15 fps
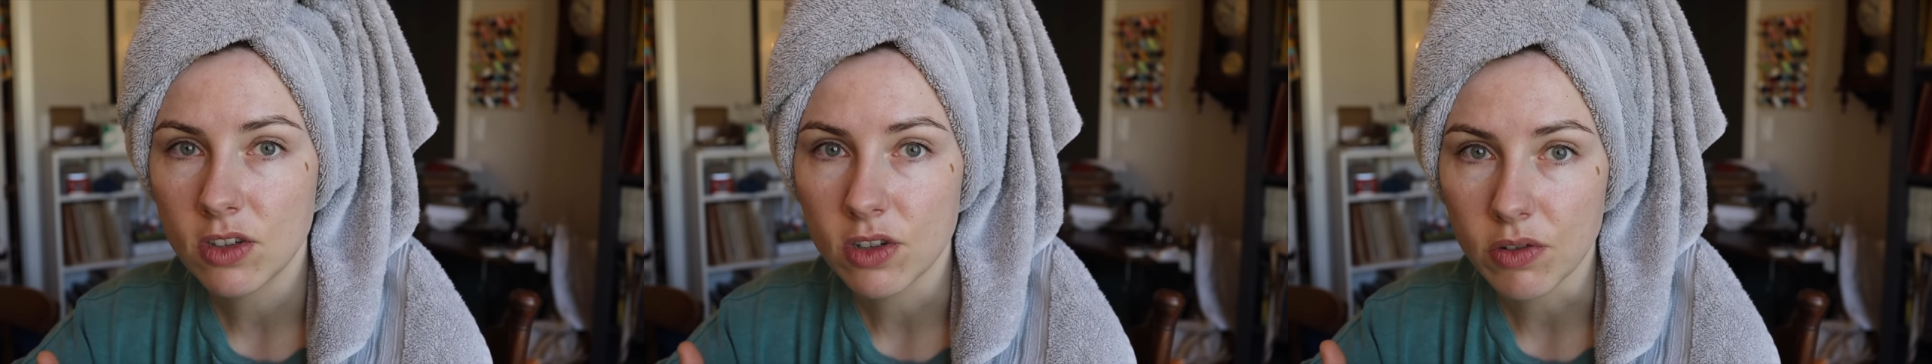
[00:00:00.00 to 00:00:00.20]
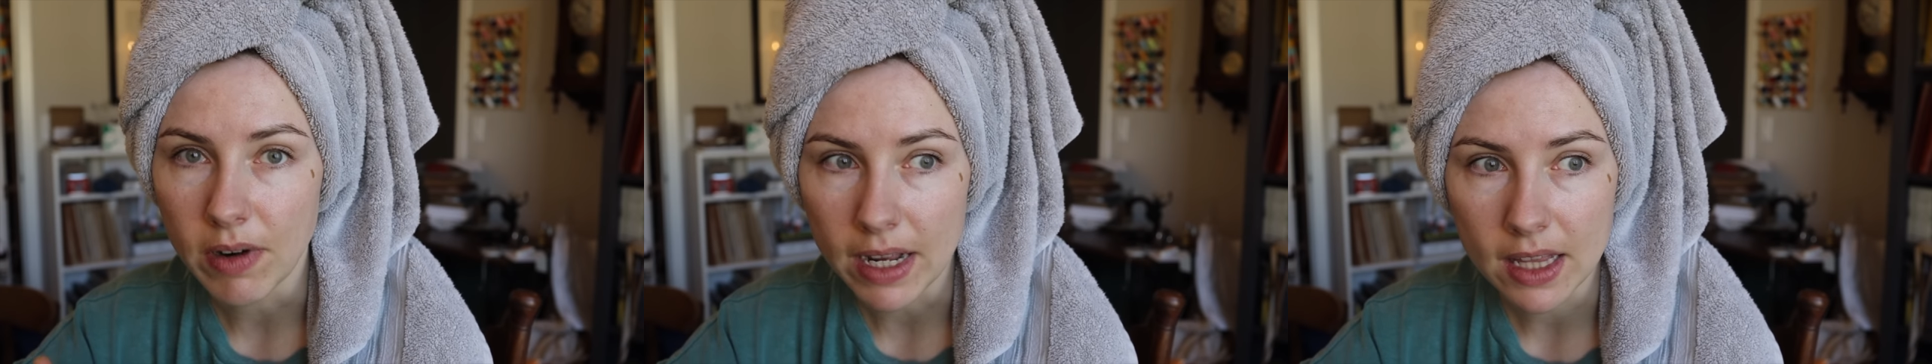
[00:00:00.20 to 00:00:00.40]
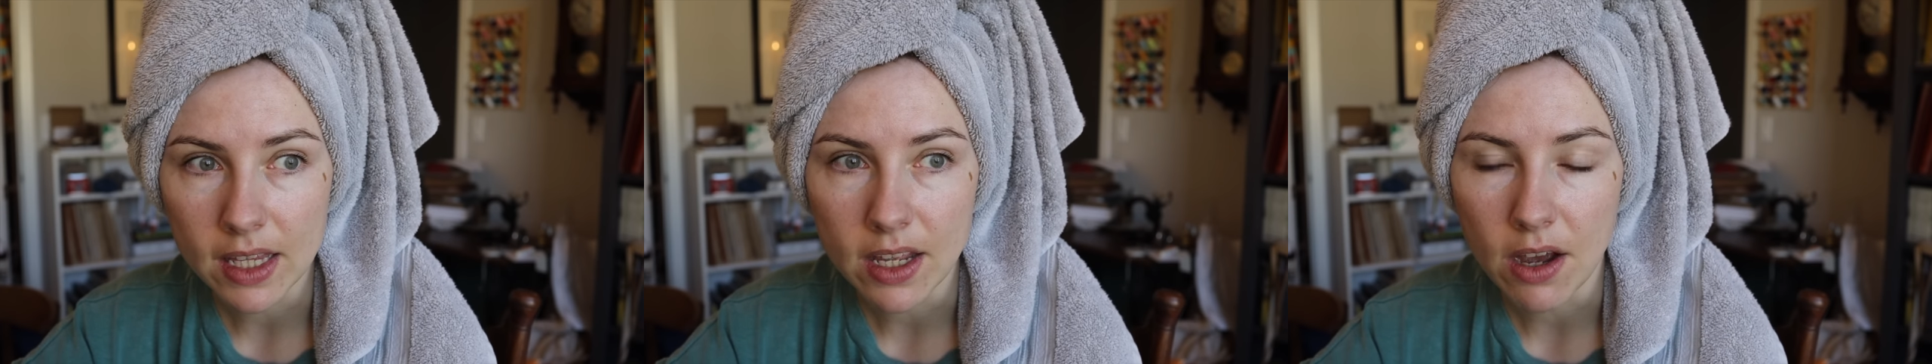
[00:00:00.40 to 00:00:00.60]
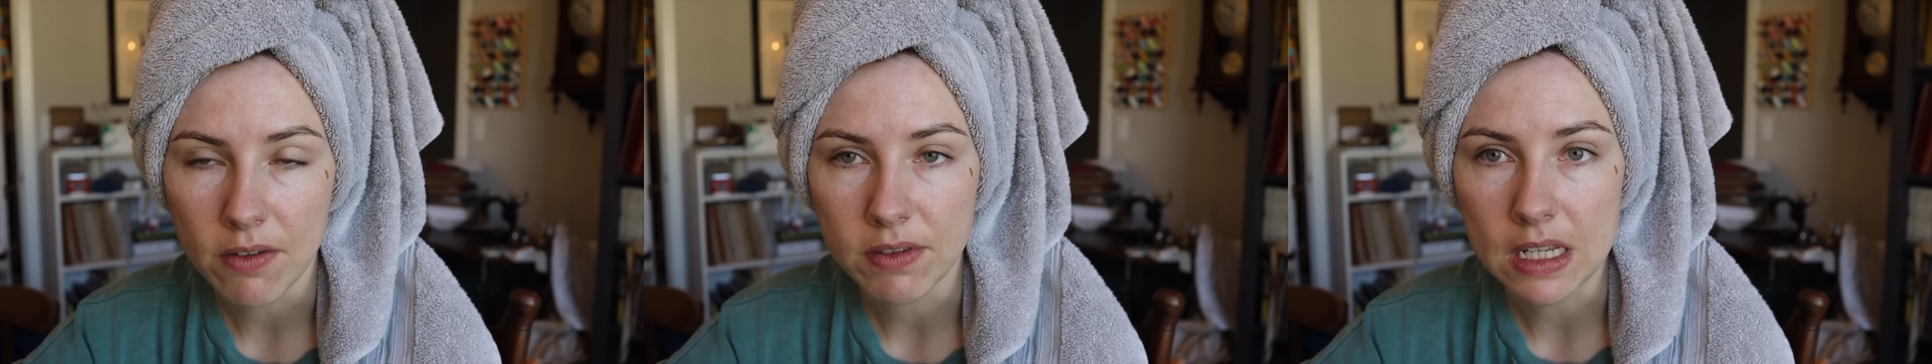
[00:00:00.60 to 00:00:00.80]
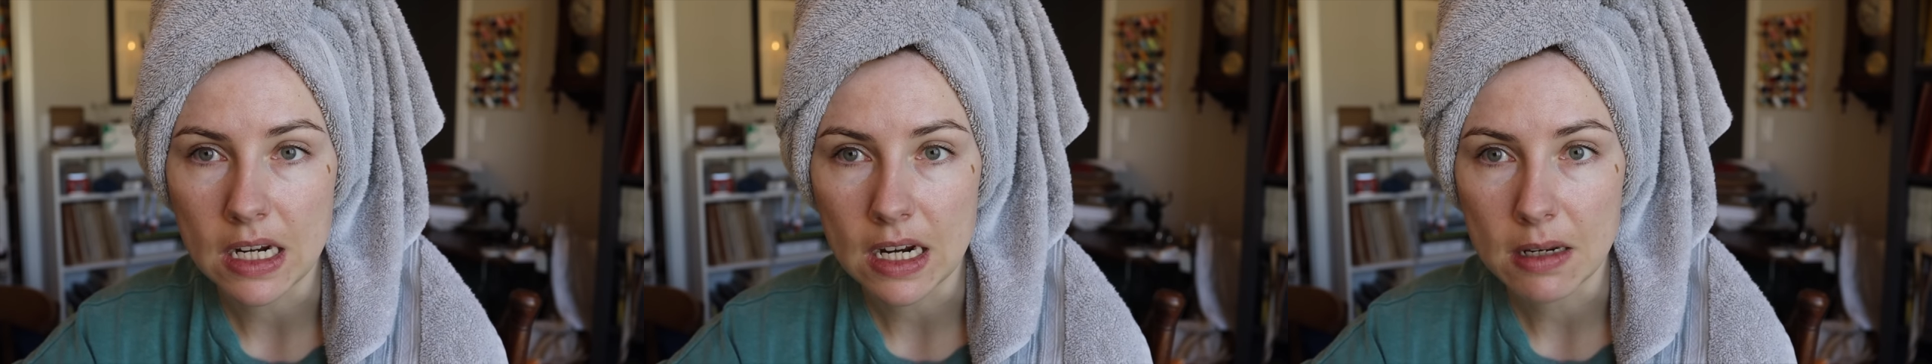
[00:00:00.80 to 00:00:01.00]
directly
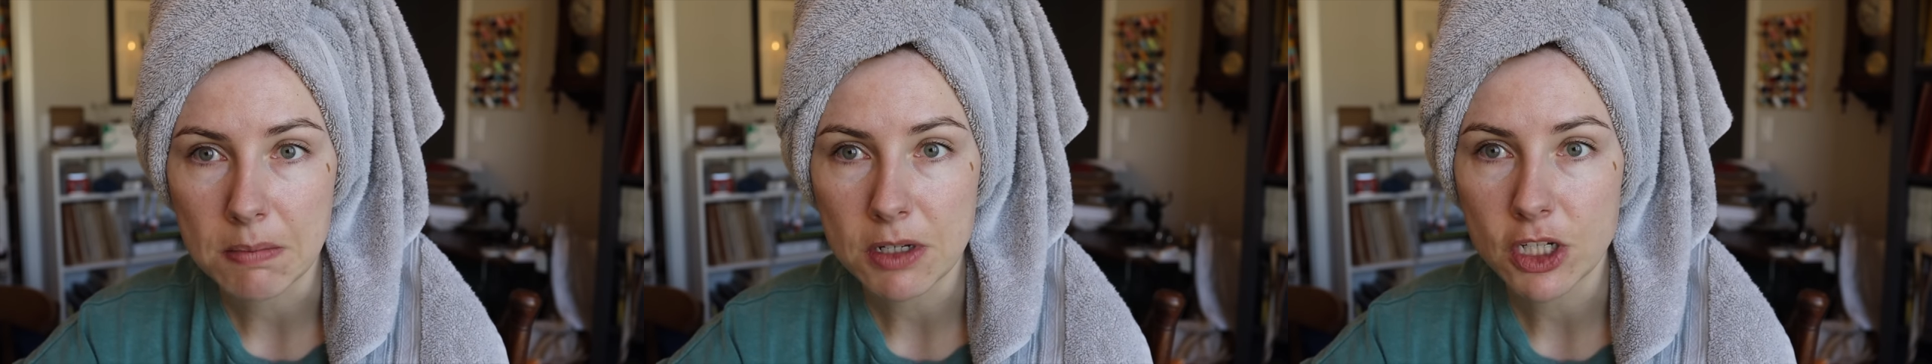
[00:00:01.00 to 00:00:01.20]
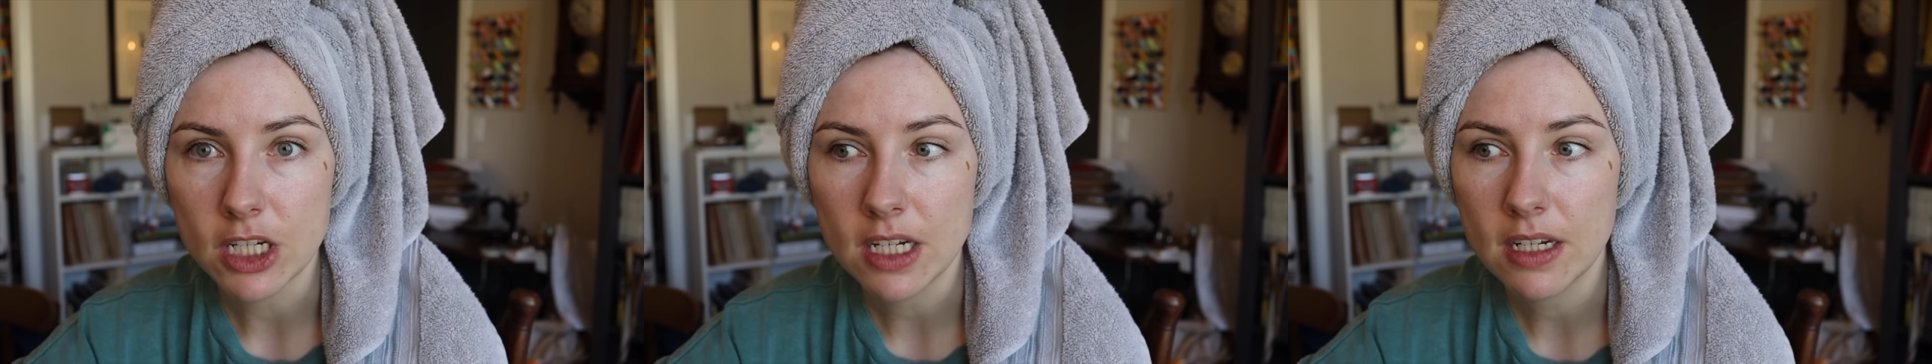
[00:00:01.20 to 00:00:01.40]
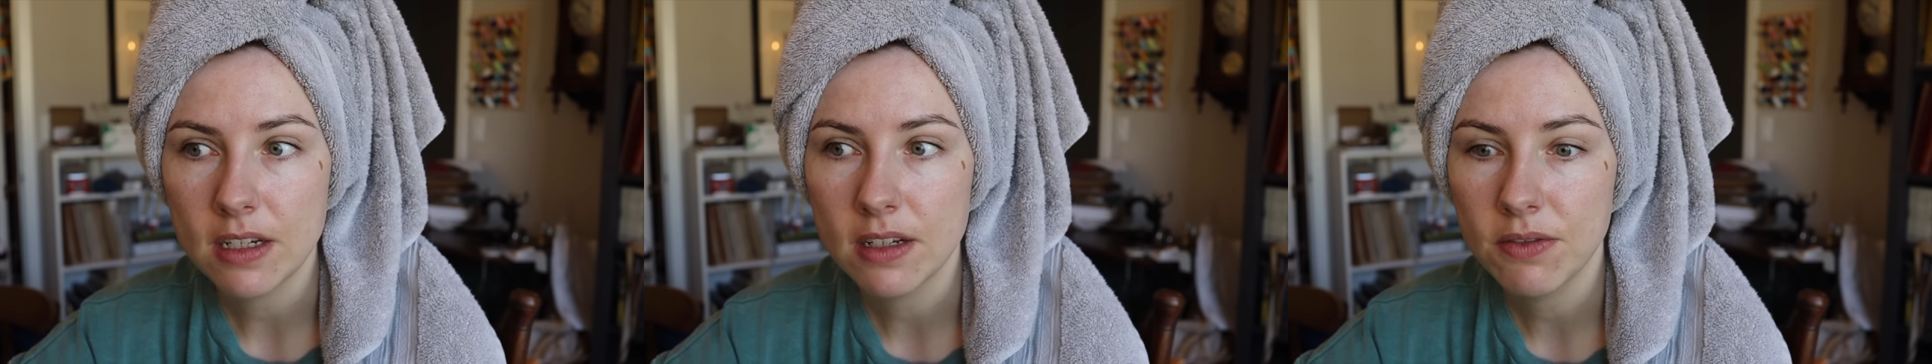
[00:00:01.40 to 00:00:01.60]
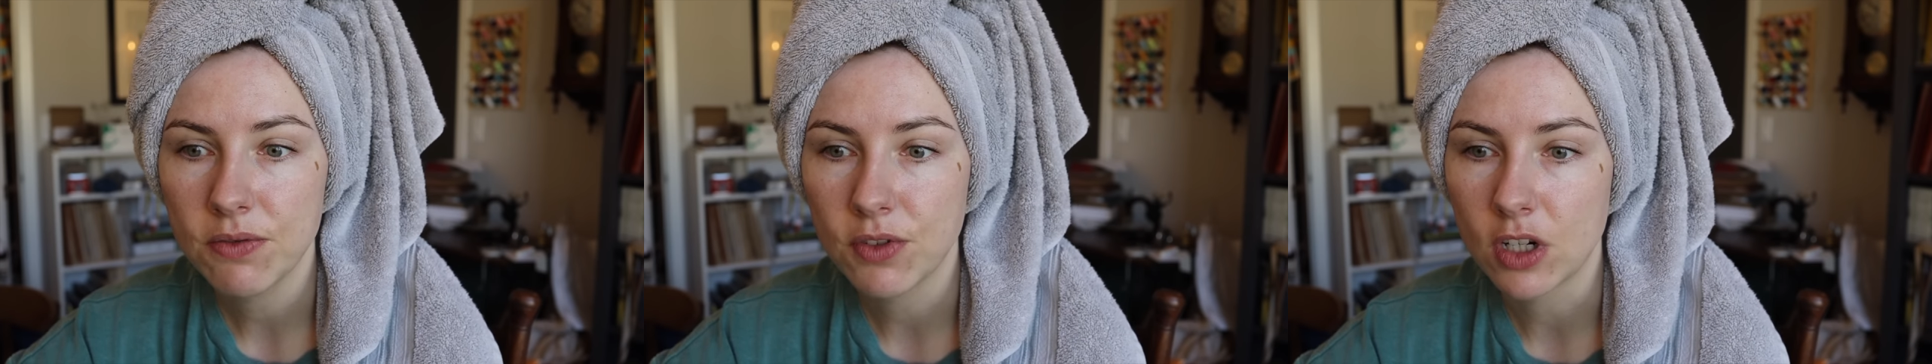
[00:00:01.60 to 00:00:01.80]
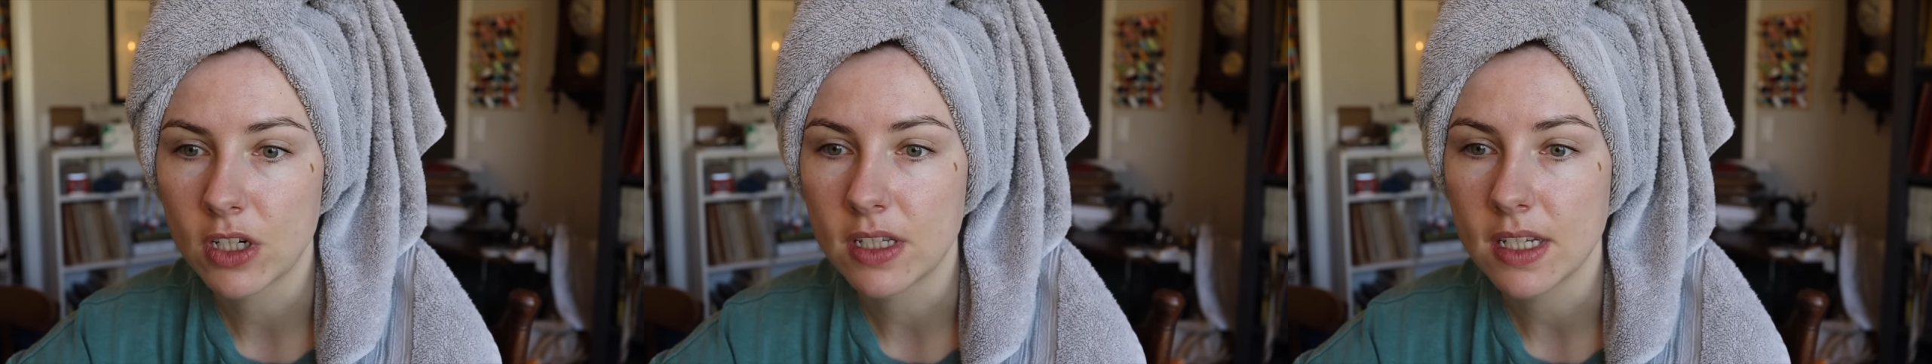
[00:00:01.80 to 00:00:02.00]
off the knitting machine
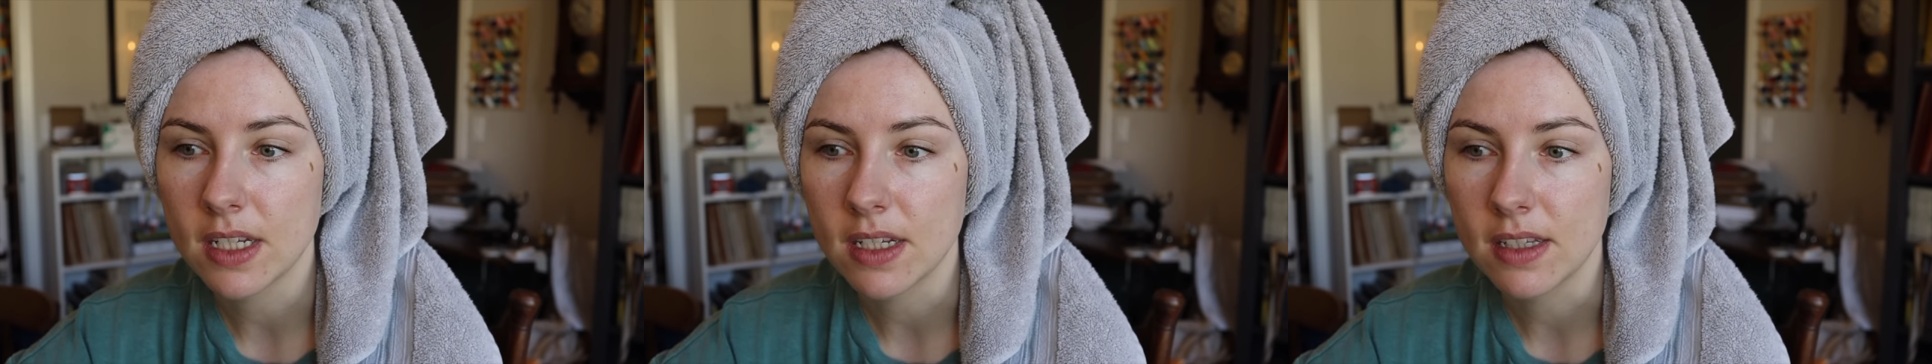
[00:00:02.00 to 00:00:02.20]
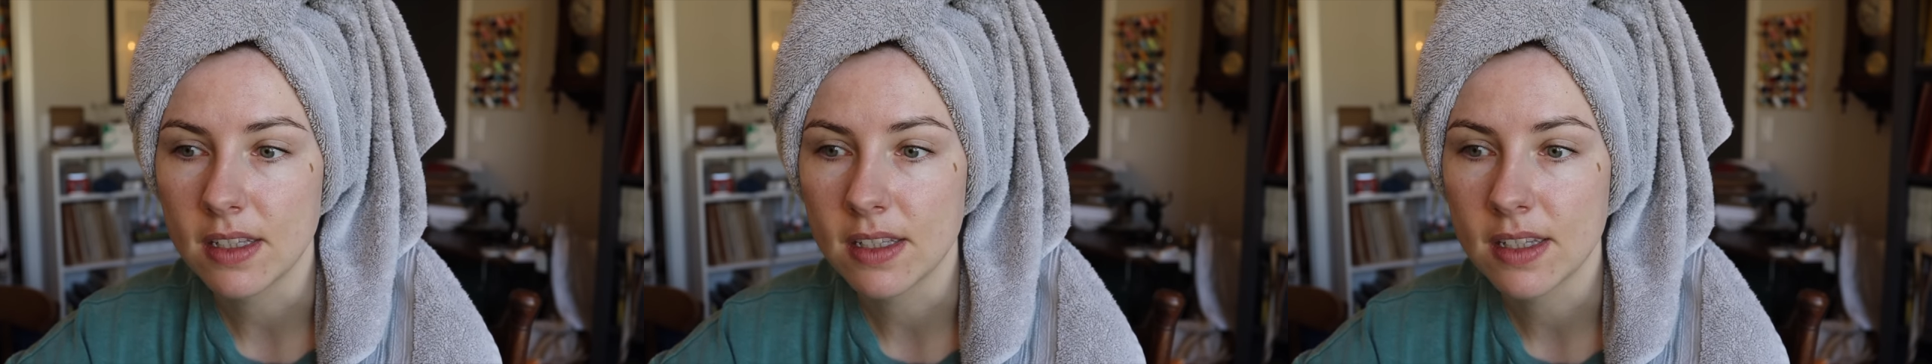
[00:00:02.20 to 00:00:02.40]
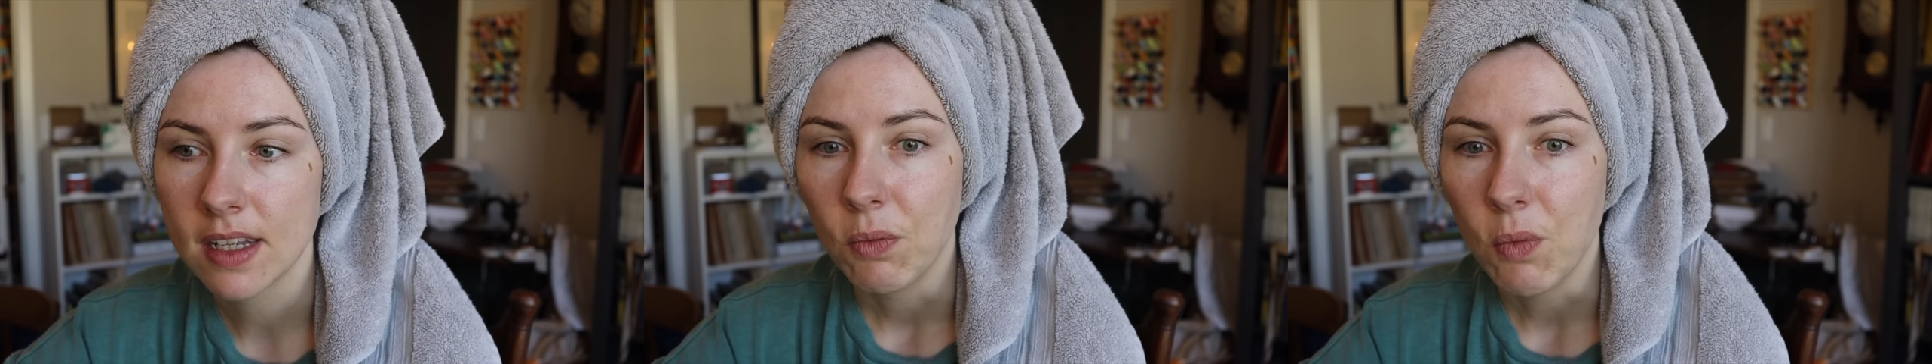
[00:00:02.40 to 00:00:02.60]
versus